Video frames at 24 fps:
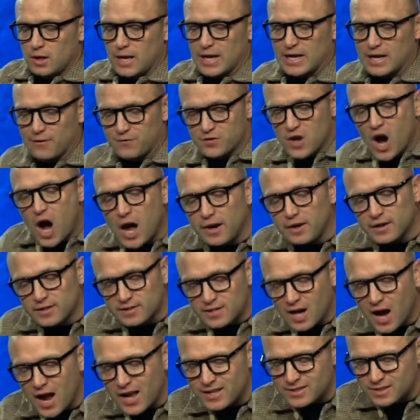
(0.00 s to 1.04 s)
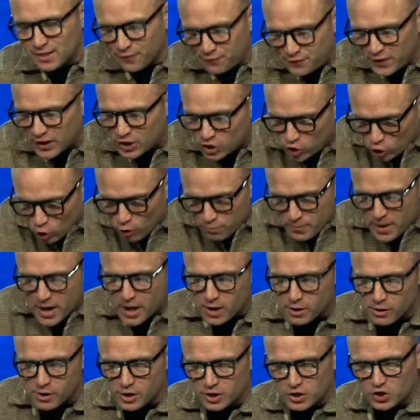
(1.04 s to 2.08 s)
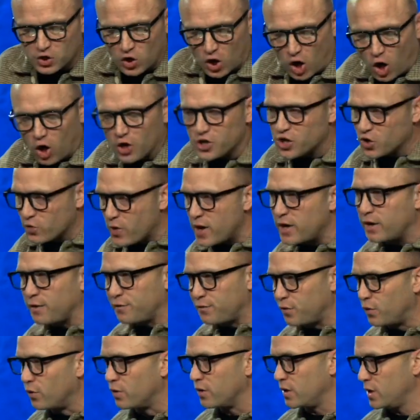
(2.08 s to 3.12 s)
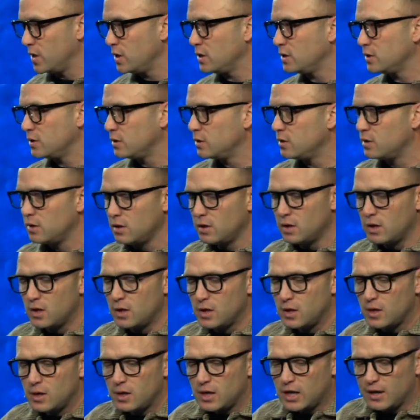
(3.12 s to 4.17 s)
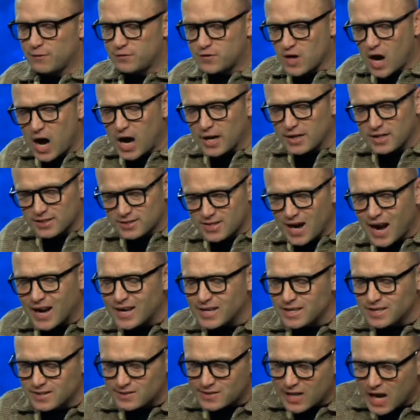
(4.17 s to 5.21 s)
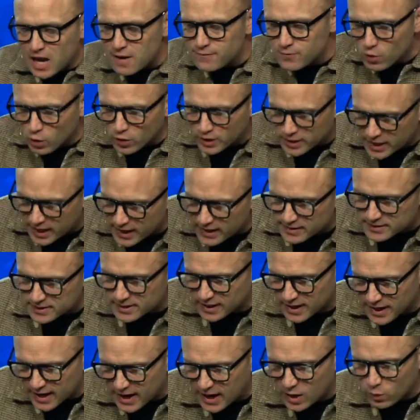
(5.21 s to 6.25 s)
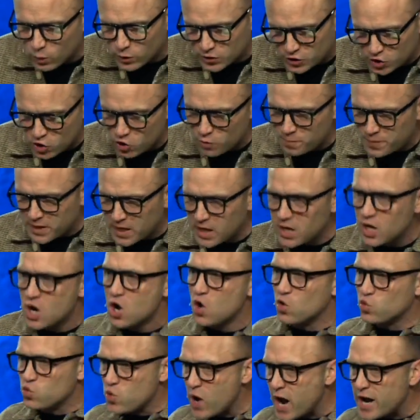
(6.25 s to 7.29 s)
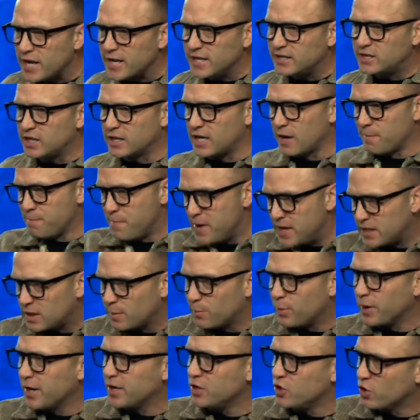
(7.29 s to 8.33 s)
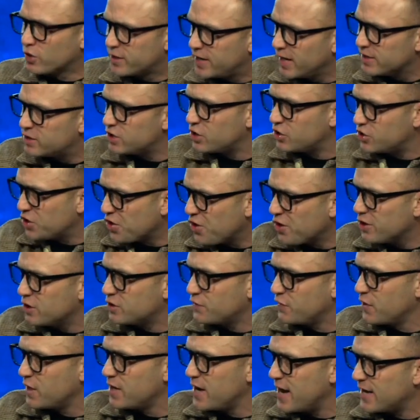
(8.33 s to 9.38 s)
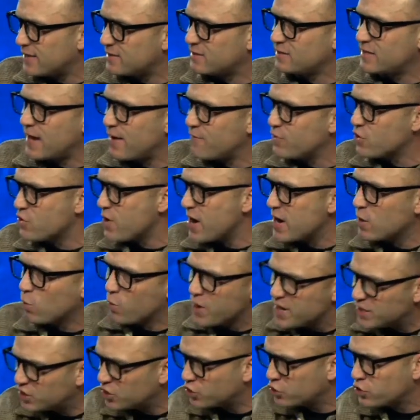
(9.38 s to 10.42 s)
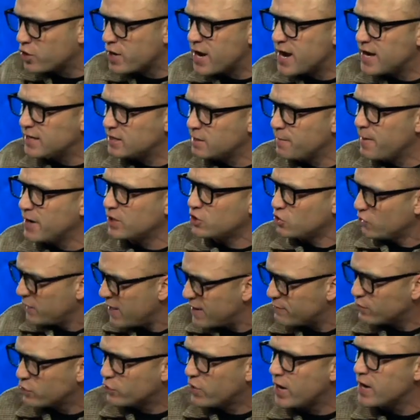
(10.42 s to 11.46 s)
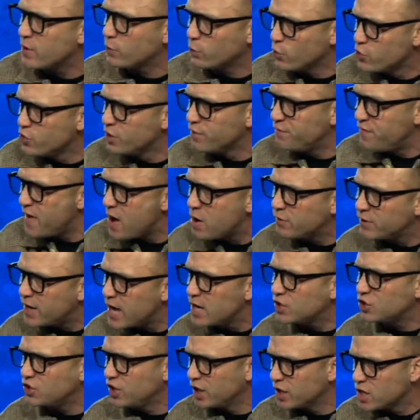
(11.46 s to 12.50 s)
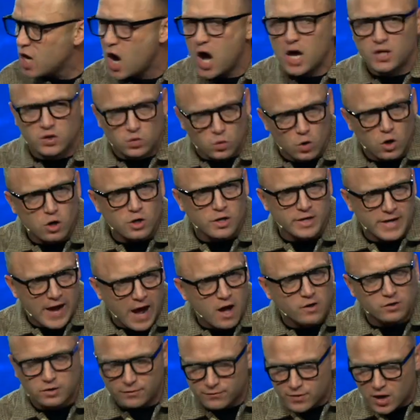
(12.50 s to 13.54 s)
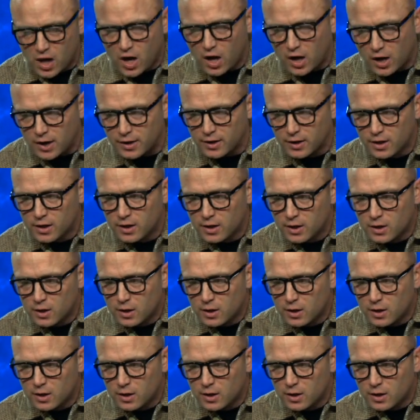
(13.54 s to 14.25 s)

Like if God decides to fix your marriage, are you ready for it? If God decided to save your kids today, would you be ready to commit to bringing your kids to church for the next 7 or 8 weeks straight to make sure they have a great rooted foundation in God's Word and the house of God?